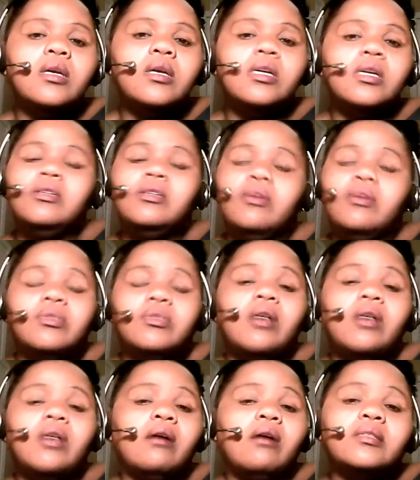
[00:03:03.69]
and you know what's
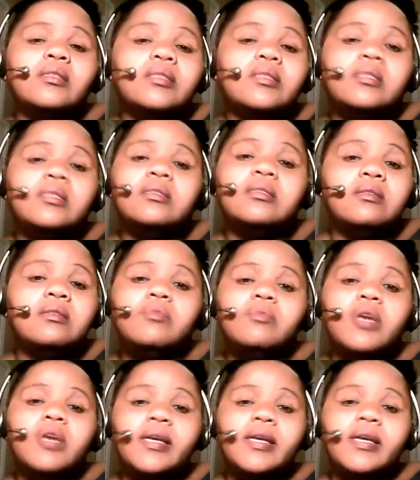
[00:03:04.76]
all this, this
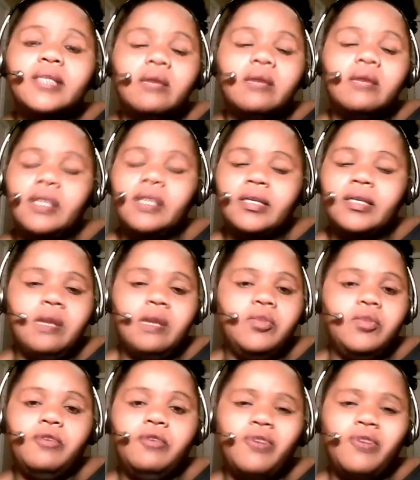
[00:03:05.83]
stigma is coming out, coming
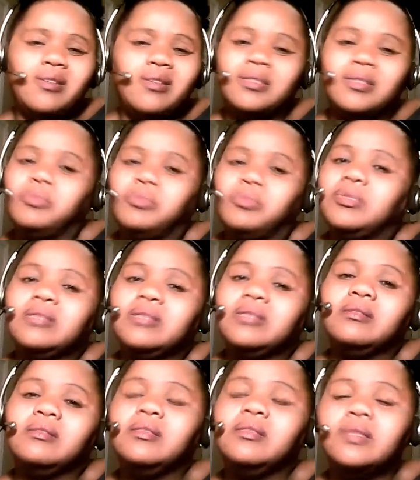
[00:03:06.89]
in from because some people
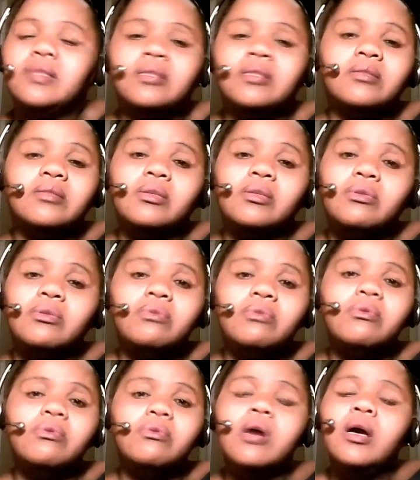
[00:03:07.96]
still living in those
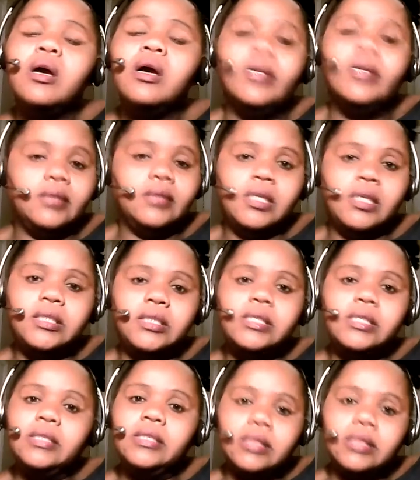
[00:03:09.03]
old
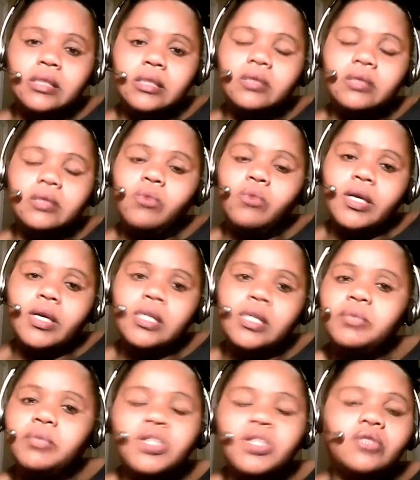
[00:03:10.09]
1960 ways,
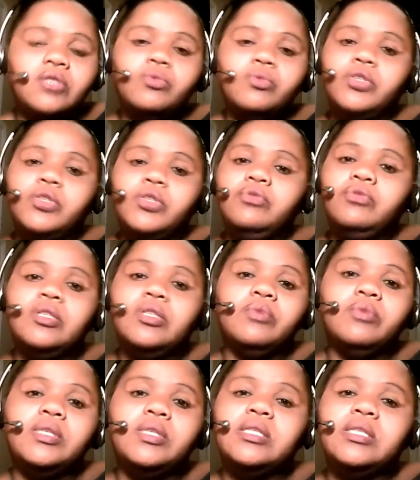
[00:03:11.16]
especially when you're dealing
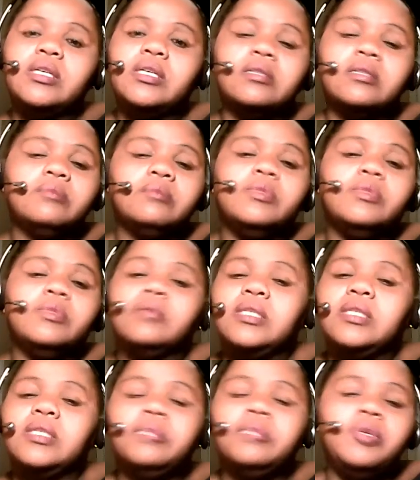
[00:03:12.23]
with these customers,
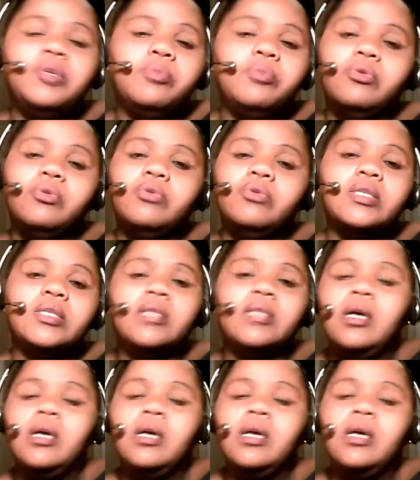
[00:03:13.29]
these people who is